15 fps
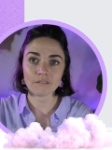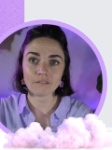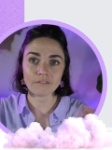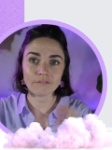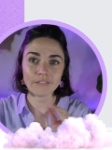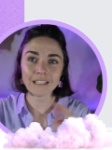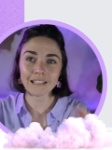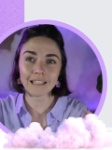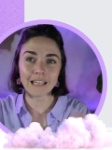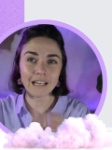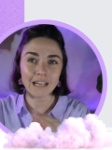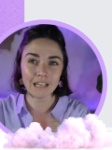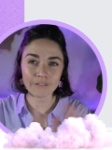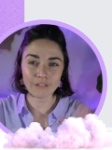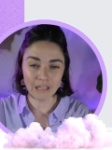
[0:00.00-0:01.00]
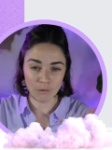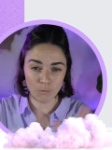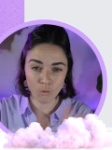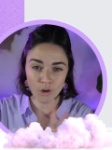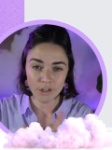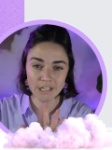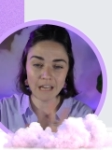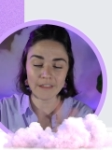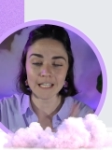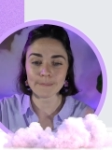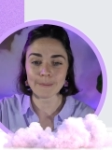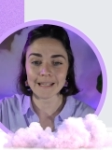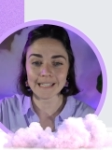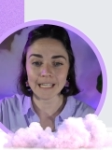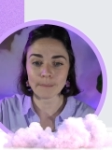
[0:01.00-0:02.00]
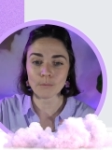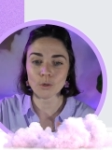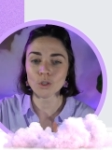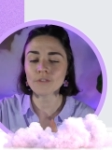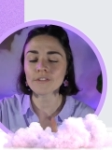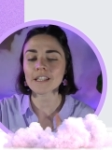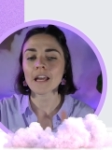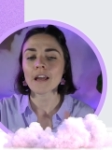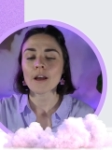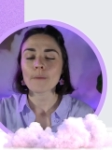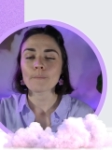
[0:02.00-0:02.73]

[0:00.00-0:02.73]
fiddly and kind of like watch how the spacing moves,